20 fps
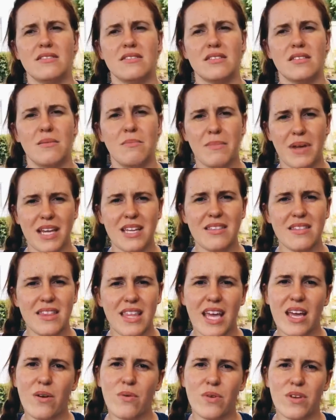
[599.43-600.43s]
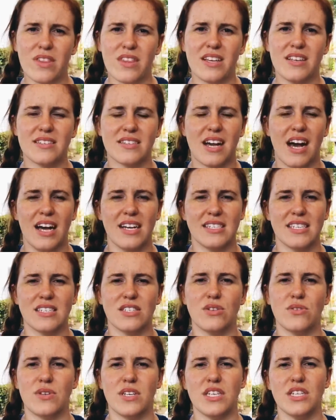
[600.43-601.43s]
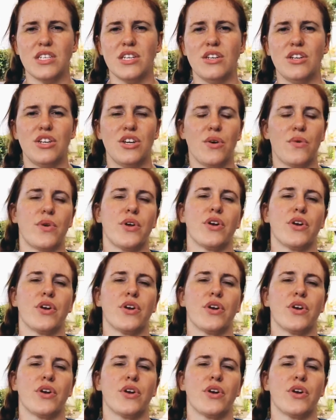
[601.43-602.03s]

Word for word: the main thing with these guys is you need to know your